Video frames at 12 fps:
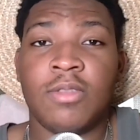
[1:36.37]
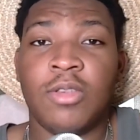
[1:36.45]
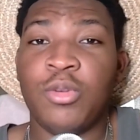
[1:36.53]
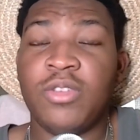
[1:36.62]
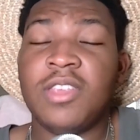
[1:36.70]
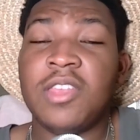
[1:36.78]
So
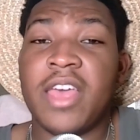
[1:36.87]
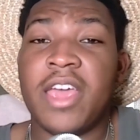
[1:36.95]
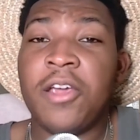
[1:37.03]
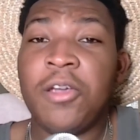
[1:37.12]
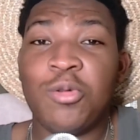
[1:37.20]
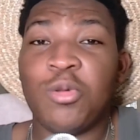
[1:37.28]
we see that
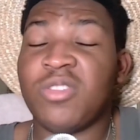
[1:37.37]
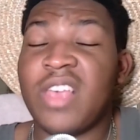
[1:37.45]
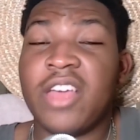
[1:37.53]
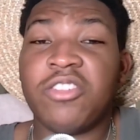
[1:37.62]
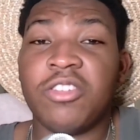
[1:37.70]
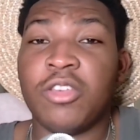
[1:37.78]
Harold was
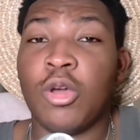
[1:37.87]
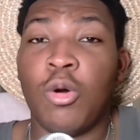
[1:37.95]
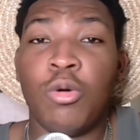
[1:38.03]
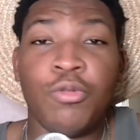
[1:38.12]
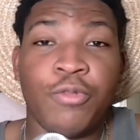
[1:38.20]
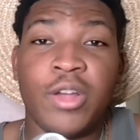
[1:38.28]
actually
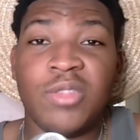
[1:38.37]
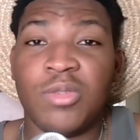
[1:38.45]
old friends